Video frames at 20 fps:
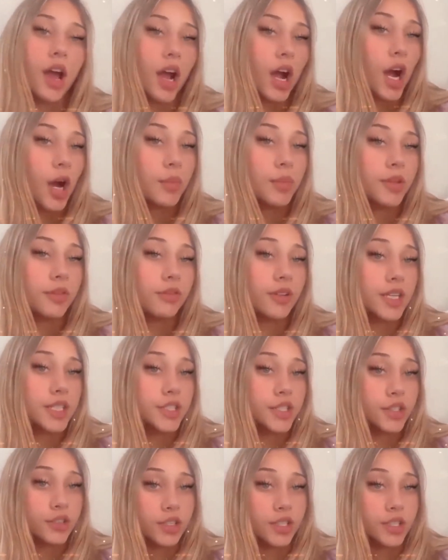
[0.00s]
I'll be
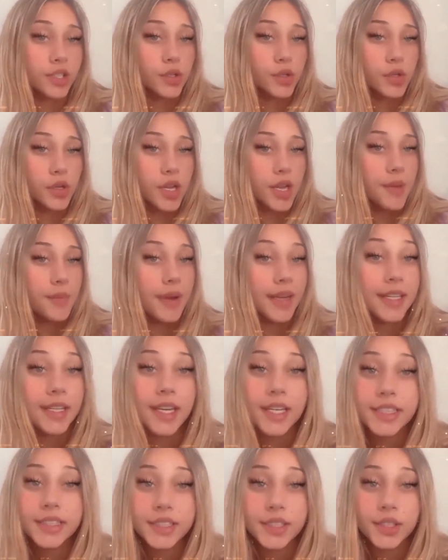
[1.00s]
featuring you in my
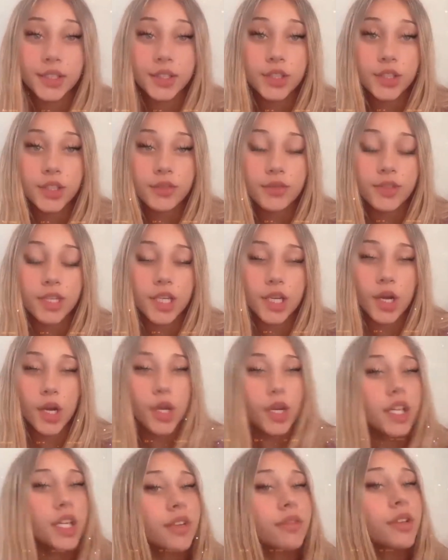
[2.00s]
next YouTube video,
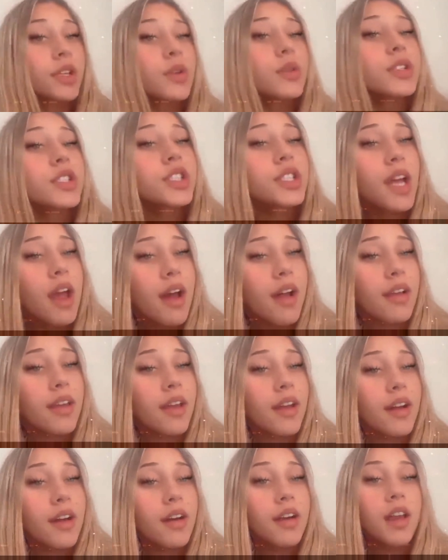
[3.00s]
giving you a shout
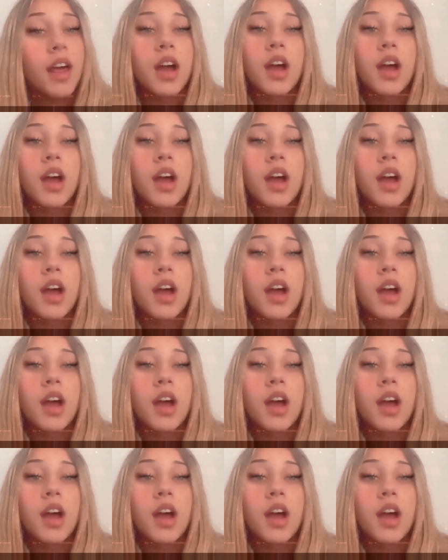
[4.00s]
out